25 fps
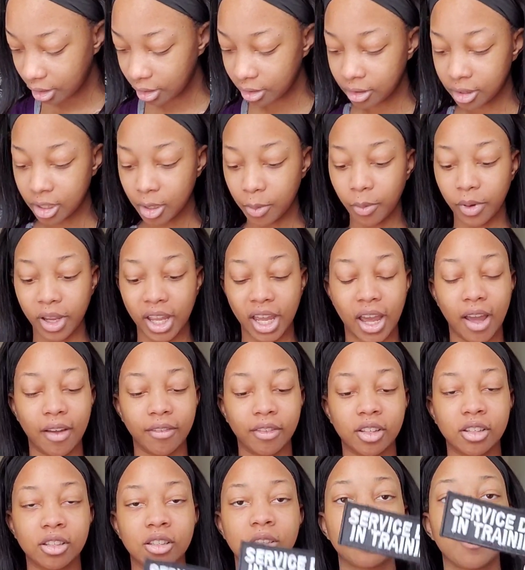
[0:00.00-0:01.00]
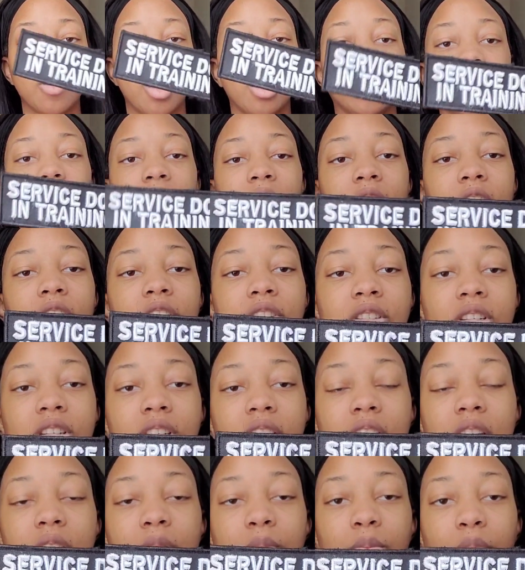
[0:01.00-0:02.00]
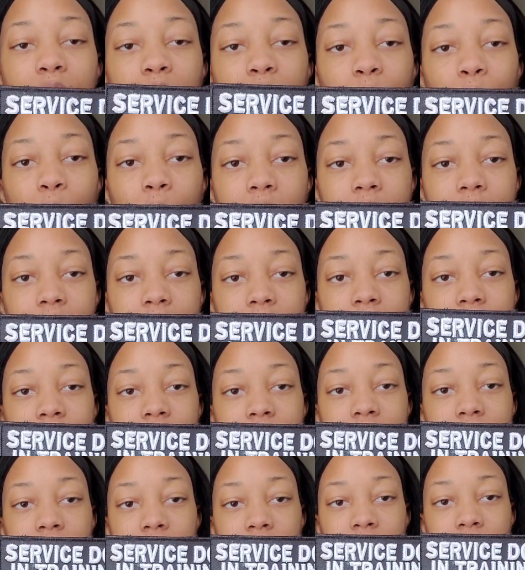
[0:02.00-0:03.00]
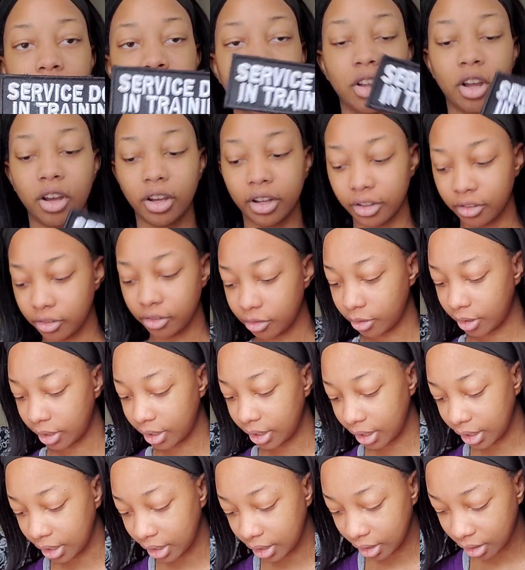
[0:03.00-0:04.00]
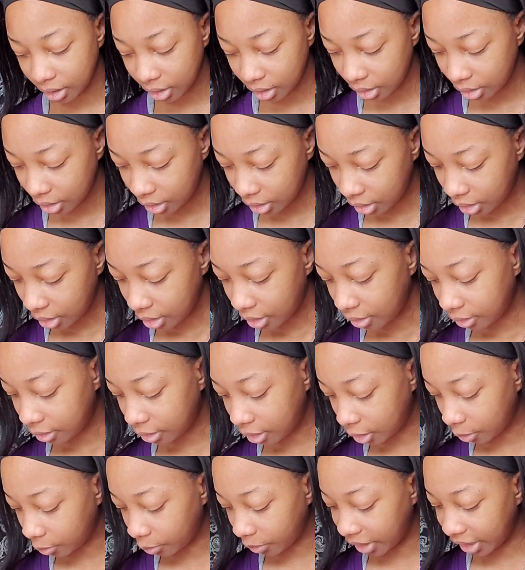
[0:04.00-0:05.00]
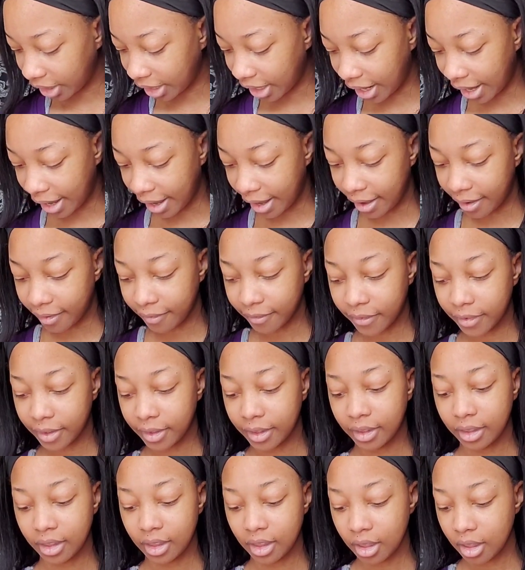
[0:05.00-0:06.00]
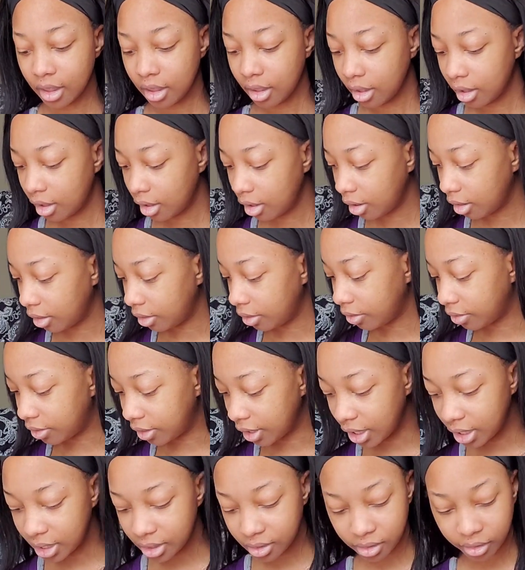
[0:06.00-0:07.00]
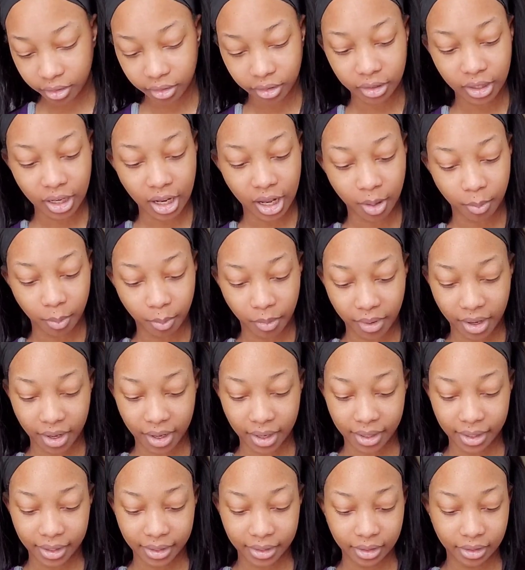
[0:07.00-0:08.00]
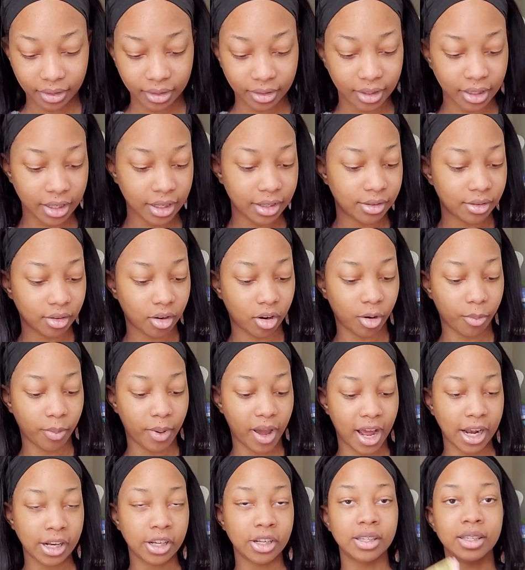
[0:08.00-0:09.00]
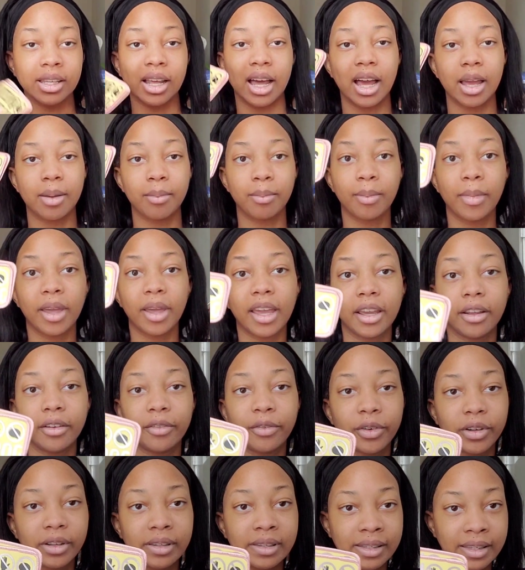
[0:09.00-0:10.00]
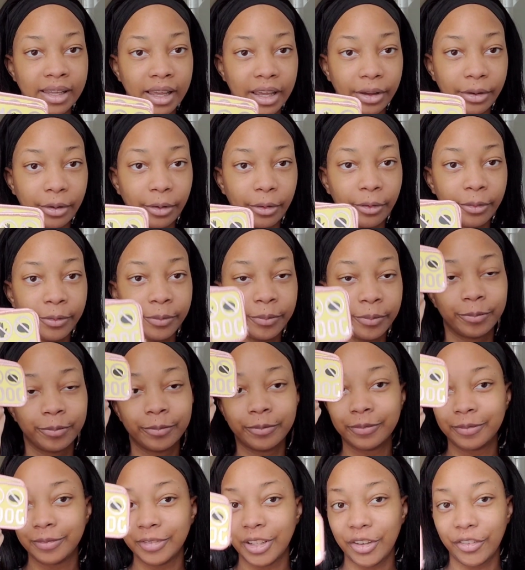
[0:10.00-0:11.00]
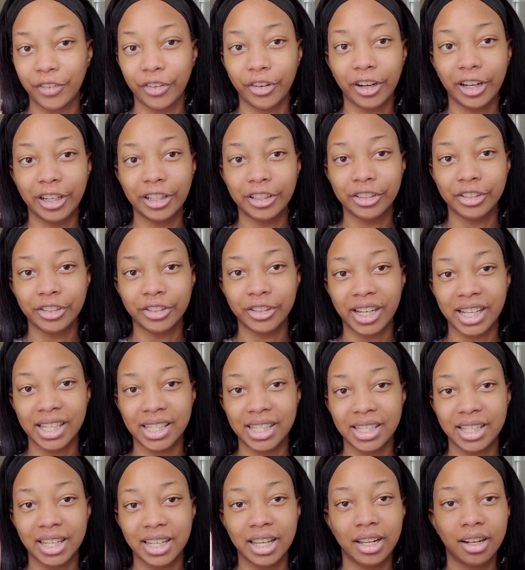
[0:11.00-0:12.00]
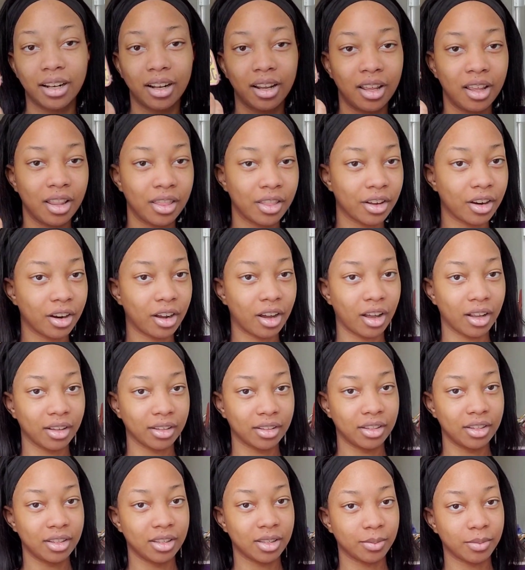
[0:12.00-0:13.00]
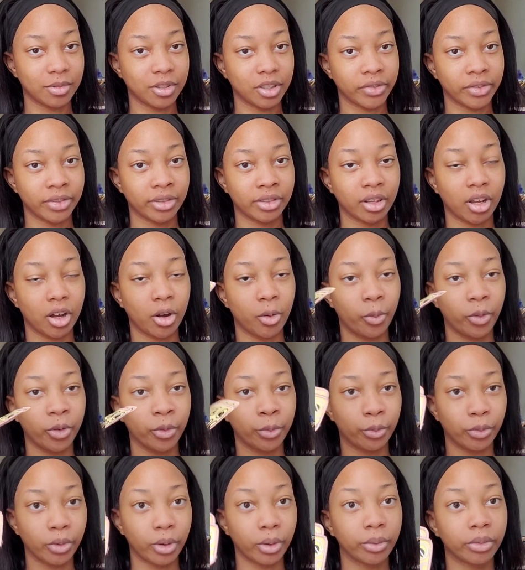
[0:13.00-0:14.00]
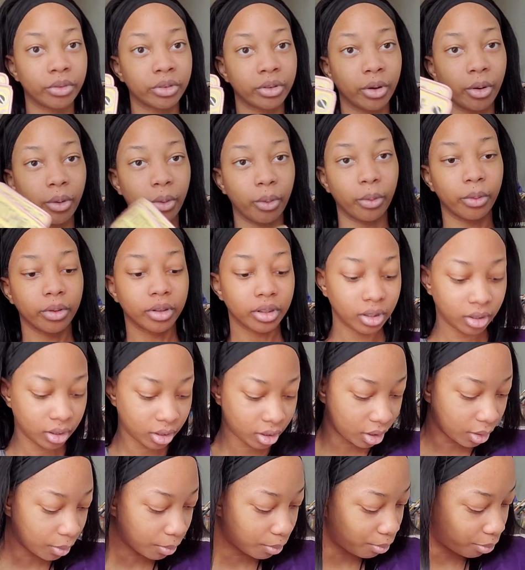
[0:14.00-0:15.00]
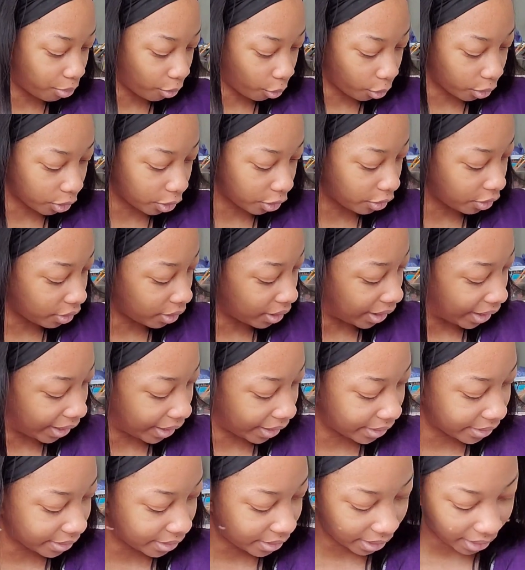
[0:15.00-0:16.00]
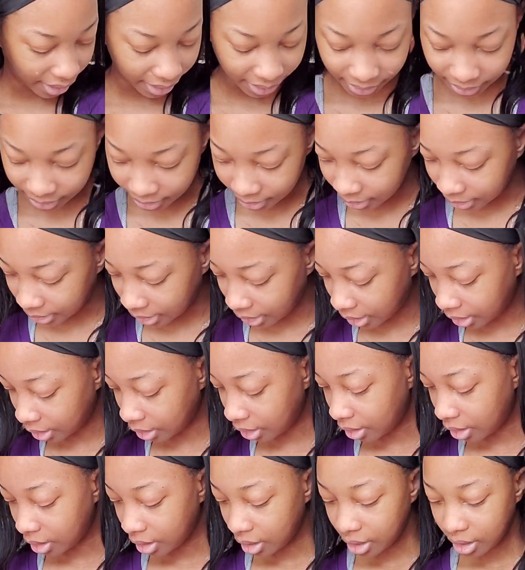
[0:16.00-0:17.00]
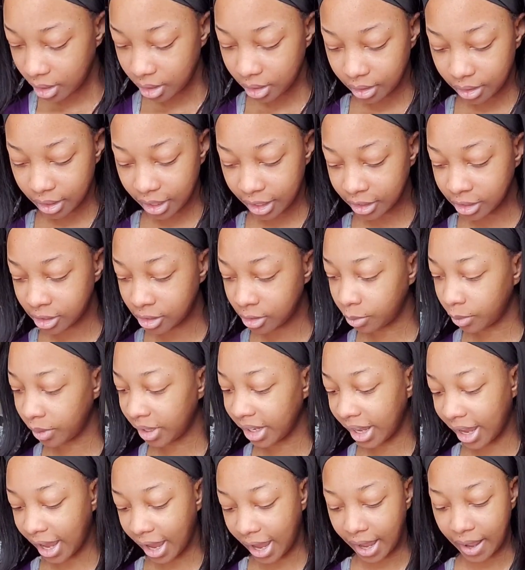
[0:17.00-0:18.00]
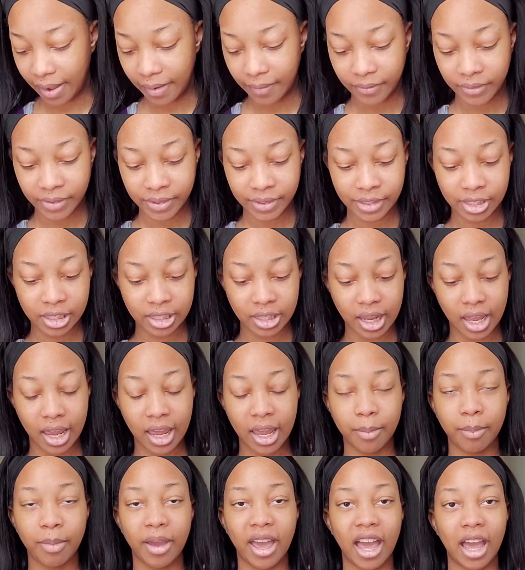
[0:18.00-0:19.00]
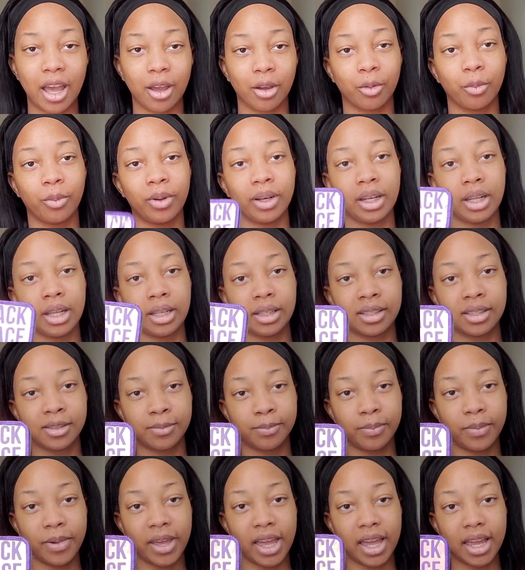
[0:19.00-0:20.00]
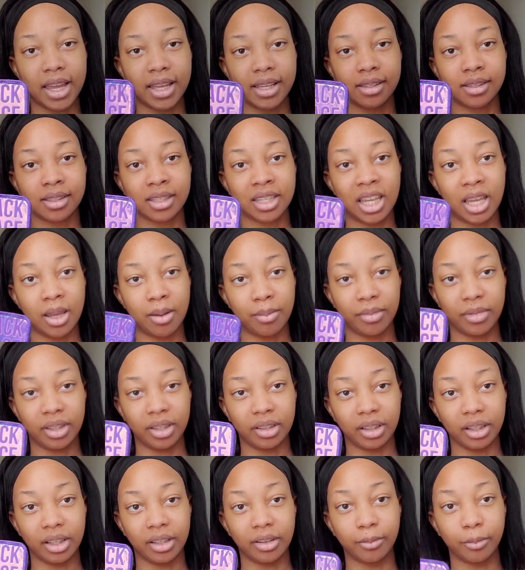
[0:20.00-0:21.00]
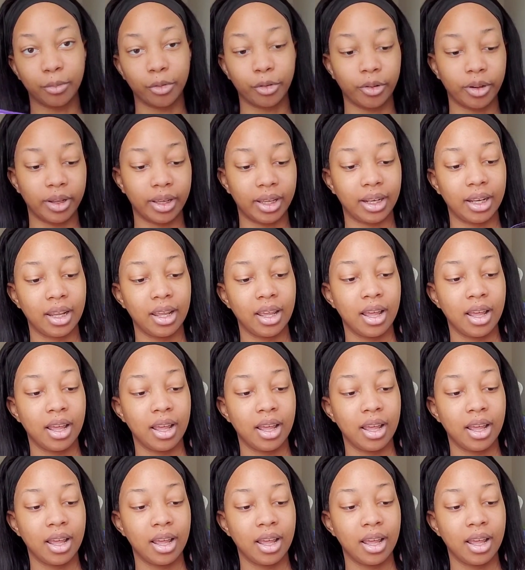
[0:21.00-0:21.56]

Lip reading: Then we have the smaller version, embroidered service dog in training. Then we have, these are not mine, these are patches I made for sale if you're interested. They're autism service dog with rose gold border and text. Next we have stay back, we need space, chameleon print.